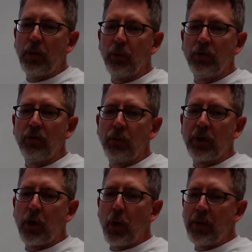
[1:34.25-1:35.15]
we're
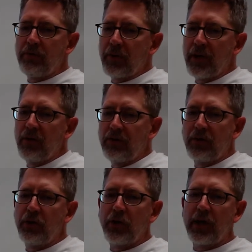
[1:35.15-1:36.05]
going for here. So
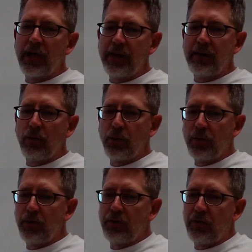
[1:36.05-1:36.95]
you're gonna need a
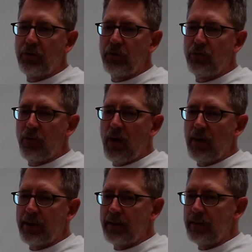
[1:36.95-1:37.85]
ruler to do your
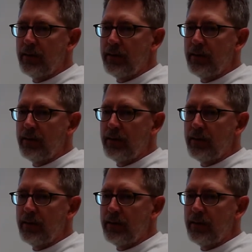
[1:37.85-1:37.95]
drawing.